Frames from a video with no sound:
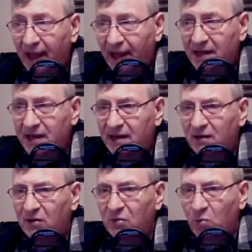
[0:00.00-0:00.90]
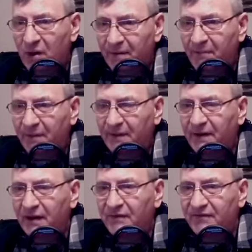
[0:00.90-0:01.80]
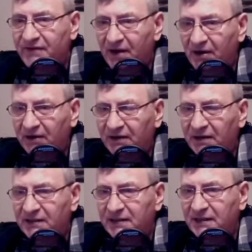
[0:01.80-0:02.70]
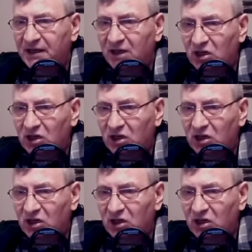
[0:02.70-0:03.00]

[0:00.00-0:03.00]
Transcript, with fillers: Any weapon of darkness